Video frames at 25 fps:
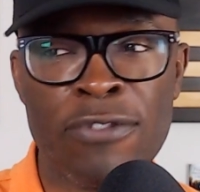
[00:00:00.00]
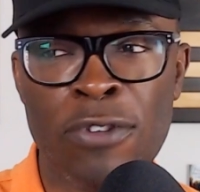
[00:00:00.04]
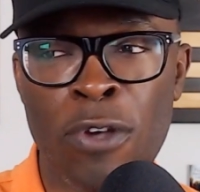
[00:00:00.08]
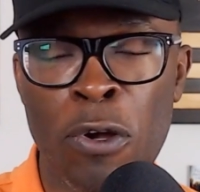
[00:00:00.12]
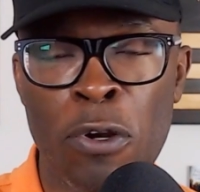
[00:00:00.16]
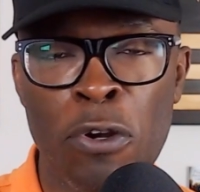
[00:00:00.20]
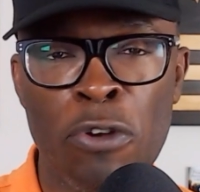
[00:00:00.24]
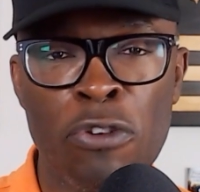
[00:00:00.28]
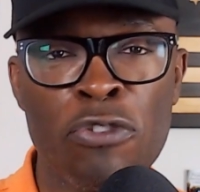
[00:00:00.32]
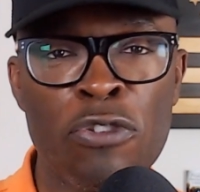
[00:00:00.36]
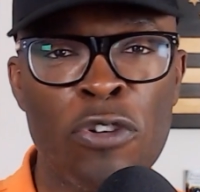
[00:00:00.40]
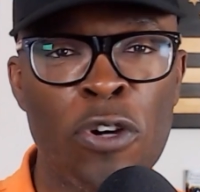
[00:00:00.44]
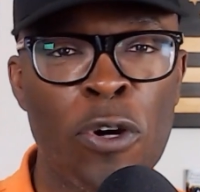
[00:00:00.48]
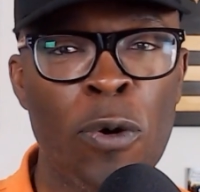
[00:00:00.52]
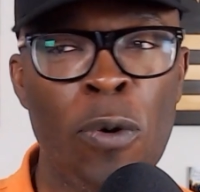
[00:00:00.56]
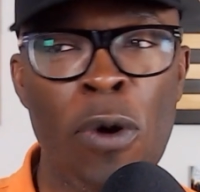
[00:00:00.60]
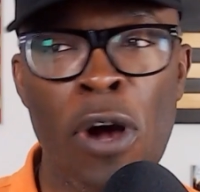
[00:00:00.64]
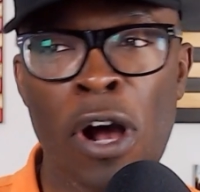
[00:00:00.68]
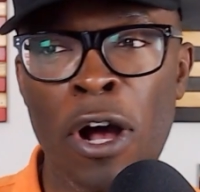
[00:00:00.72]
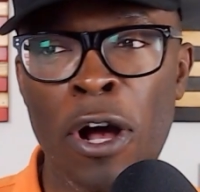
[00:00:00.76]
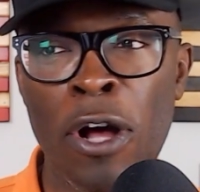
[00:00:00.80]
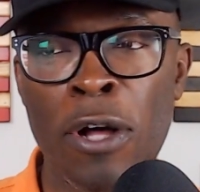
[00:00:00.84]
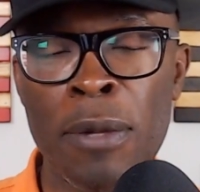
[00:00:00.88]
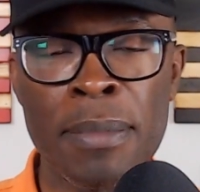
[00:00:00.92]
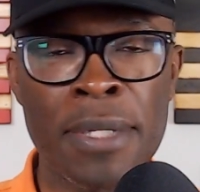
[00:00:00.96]
going to show
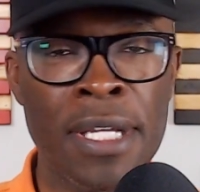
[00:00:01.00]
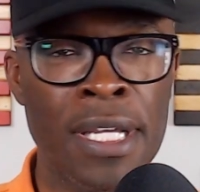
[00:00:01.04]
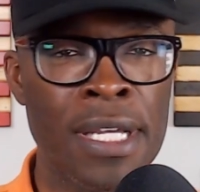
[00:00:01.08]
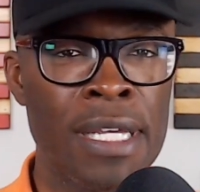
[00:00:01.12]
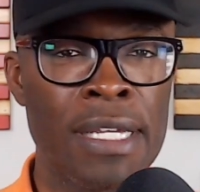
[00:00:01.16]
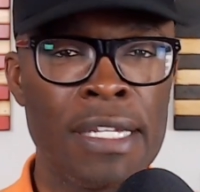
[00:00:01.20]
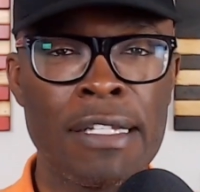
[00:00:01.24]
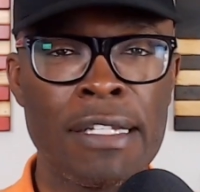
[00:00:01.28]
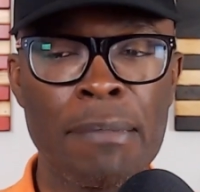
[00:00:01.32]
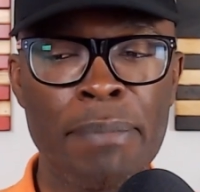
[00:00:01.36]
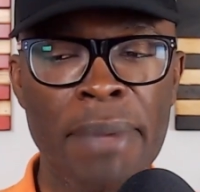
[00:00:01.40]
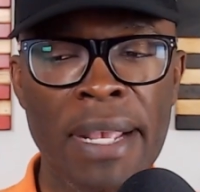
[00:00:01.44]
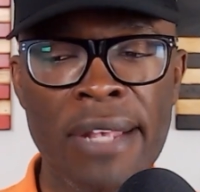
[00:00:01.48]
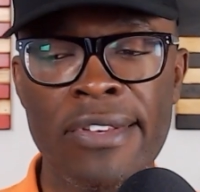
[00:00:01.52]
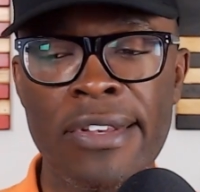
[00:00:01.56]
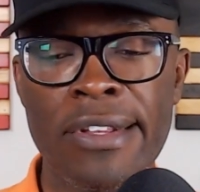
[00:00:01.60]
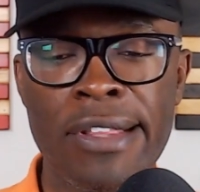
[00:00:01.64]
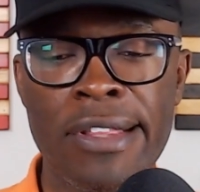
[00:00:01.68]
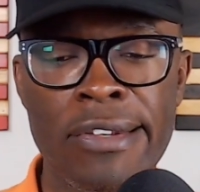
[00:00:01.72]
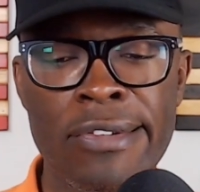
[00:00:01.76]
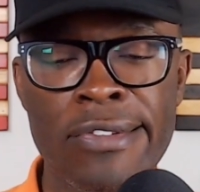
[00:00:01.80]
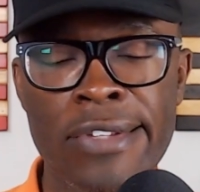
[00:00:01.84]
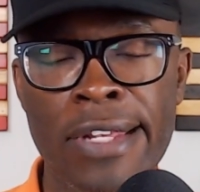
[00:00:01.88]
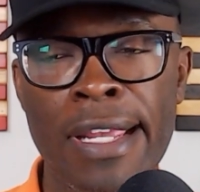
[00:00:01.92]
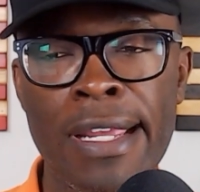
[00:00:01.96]
up. You know,
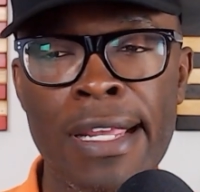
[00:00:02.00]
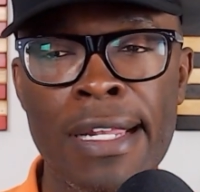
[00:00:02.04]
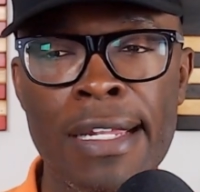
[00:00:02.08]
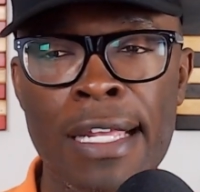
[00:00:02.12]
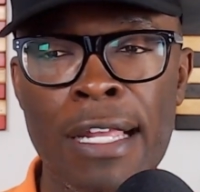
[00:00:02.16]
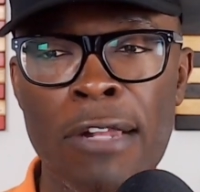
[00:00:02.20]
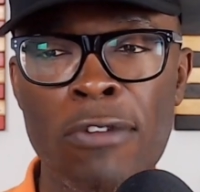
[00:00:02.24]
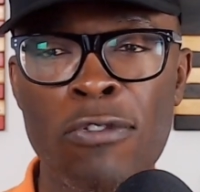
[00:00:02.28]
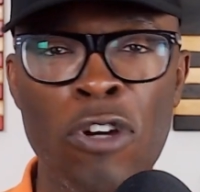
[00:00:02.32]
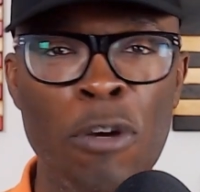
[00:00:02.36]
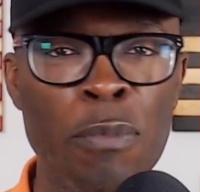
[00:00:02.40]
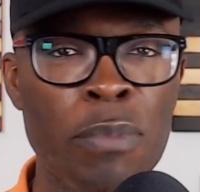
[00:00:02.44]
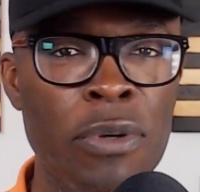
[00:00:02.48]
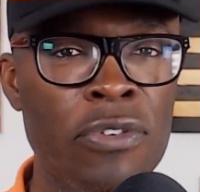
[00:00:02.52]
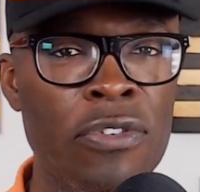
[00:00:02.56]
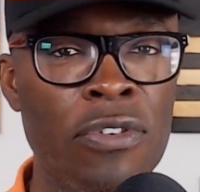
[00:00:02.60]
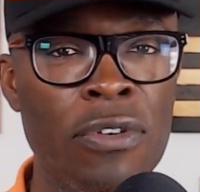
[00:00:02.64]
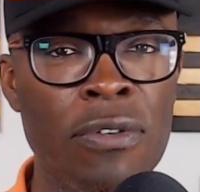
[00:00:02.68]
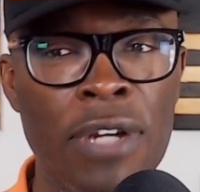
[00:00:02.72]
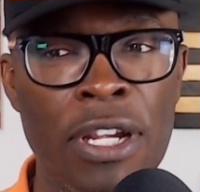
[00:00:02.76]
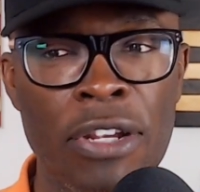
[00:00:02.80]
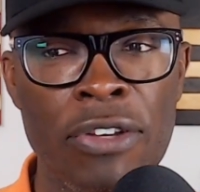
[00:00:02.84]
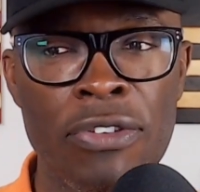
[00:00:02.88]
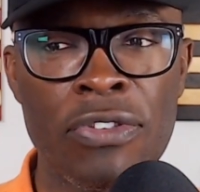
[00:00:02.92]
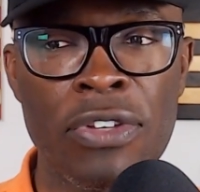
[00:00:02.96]
basically saying that Trump is a
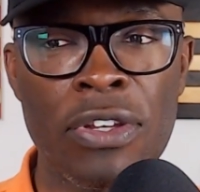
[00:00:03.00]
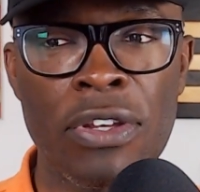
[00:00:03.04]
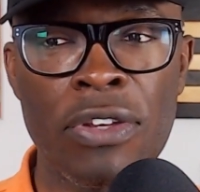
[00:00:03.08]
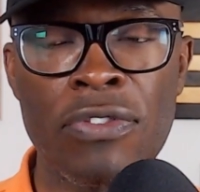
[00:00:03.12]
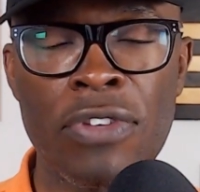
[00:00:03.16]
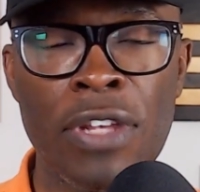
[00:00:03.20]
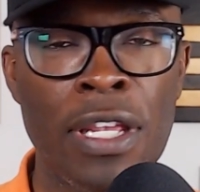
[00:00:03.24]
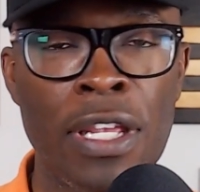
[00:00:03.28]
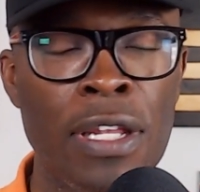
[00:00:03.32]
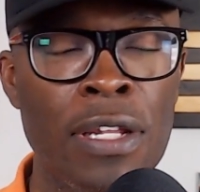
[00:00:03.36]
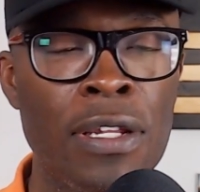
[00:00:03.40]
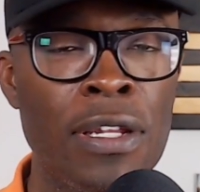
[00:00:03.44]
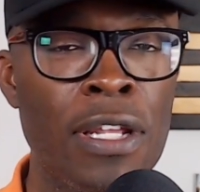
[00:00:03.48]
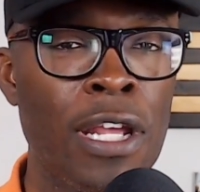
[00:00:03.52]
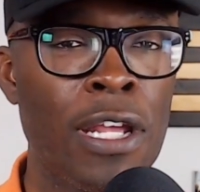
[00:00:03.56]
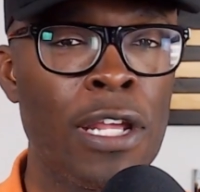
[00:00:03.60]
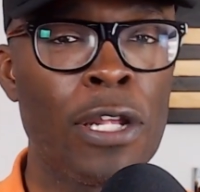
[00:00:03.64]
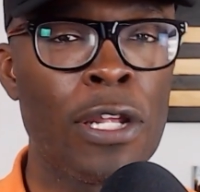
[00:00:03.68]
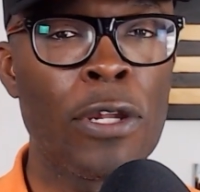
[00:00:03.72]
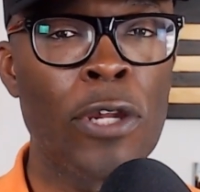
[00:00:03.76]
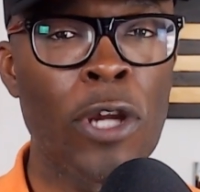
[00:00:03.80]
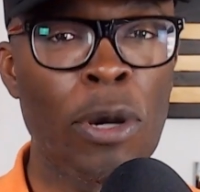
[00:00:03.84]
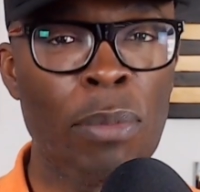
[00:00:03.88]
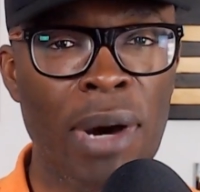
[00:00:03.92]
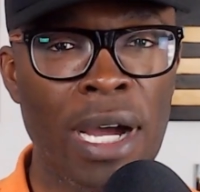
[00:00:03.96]
racist and
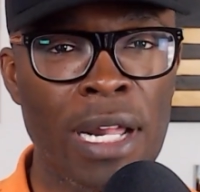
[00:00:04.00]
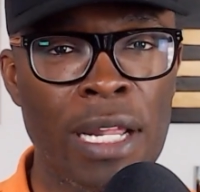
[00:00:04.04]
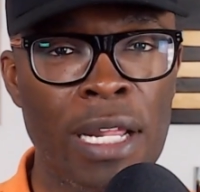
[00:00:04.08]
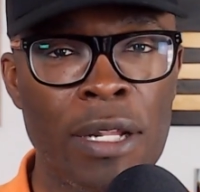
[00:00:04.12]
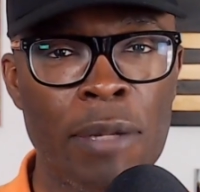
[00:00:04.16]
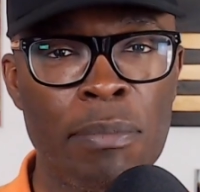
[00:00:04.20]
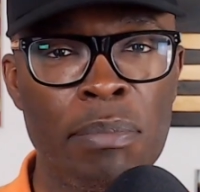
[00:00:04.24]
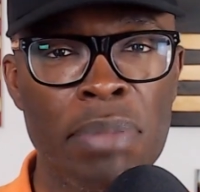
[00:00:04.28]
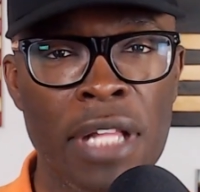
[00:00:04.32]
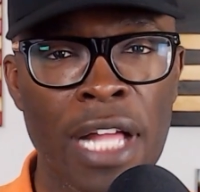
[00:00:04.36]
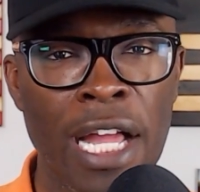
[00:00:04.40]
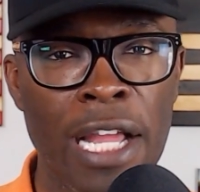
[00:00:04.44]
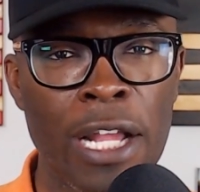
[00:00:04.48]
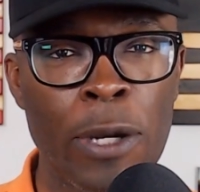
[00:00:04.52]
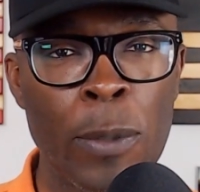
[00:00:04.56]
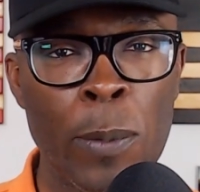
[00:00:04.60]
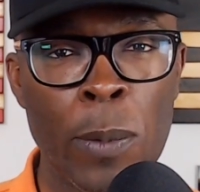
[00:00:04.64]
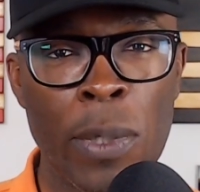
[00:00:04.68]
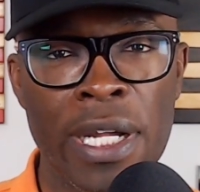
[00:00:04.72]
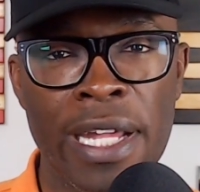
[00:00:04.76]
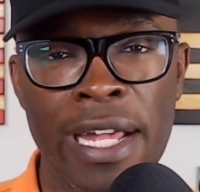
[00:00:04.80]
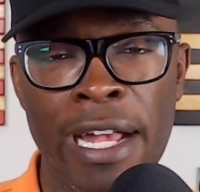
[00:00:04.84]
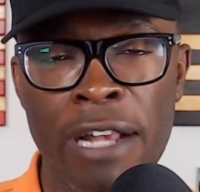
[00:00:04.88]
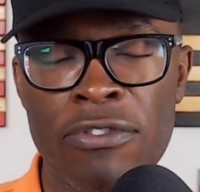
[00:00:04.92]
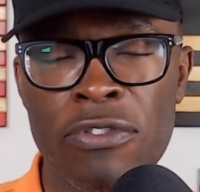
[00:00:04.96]
nobody Black
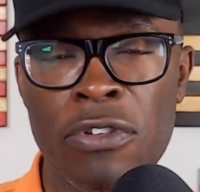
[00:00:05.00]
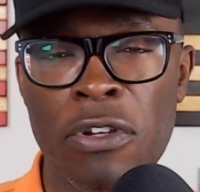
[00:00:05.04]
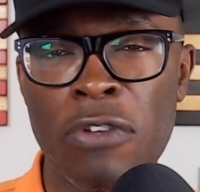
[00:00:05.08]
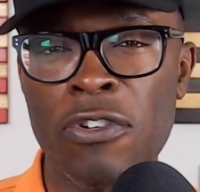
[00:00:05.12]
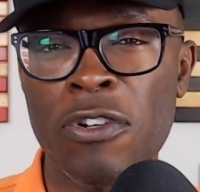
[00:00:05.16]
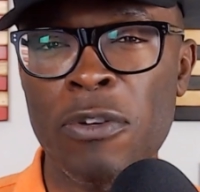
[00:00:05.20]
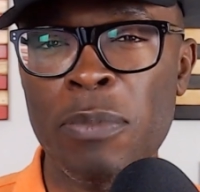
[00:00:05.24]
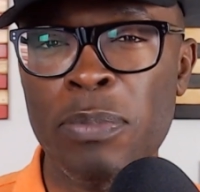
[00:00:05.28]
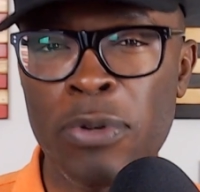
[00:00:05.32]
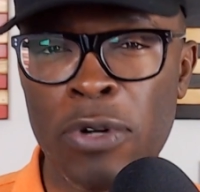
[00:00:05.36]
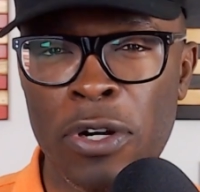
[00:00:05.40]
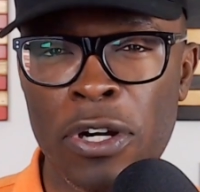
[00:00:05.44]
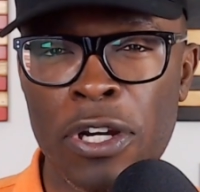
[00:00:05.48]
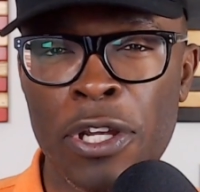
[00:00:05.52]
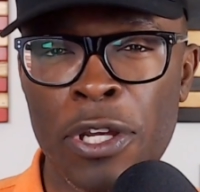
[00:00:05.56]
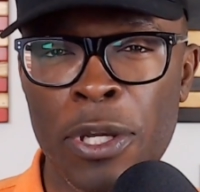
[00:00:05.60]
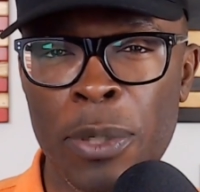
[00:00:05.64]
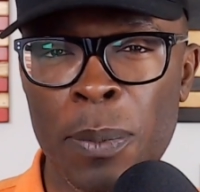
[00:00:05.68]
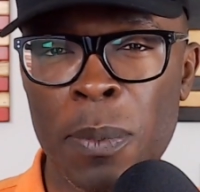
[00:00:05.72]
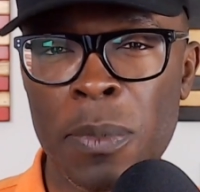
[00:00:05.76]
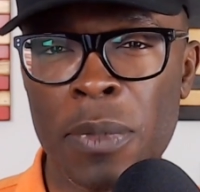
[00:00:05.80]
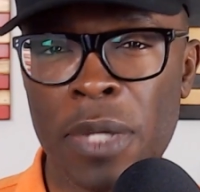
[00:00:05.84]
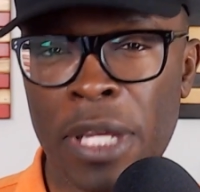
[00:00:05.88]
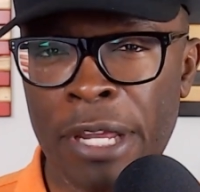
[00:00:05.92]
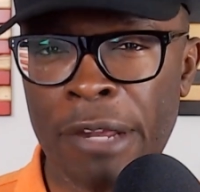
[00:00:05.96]
would actually support
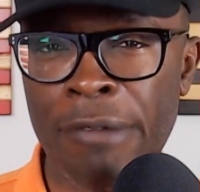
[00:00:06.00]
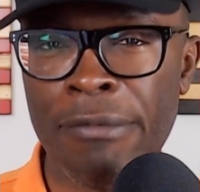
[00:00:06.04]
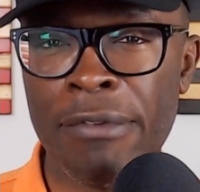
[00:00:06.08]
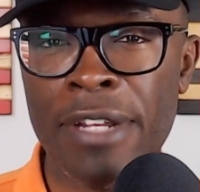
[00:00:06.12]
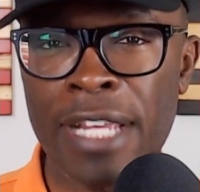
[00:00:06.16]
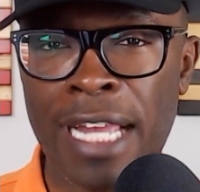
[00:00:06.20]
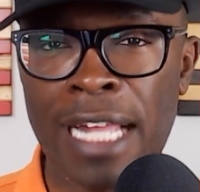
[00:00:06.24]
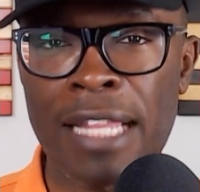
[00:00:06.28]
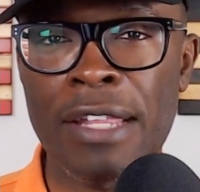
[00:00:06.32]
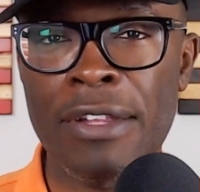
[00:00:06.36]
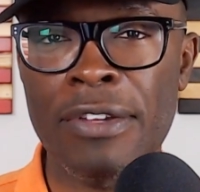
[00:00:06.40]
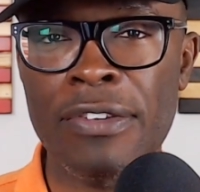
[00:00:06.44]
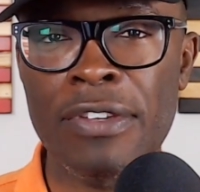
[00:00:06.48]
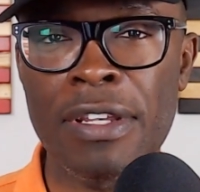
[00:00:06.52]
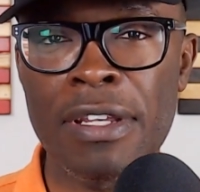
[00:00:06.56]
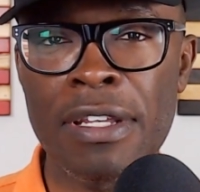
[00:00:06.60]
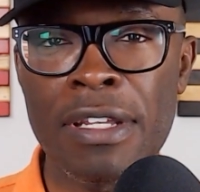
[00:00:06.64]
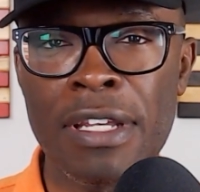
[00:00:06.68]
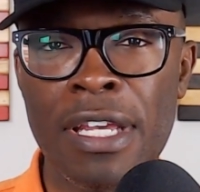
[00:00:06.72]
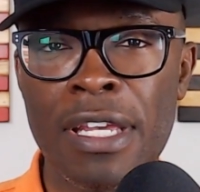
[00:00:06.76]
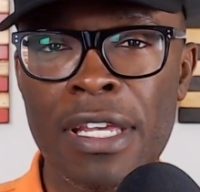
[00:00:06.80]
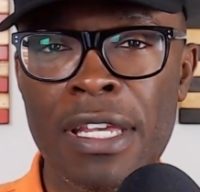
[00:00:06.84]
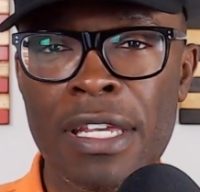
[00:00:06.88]
him in reality.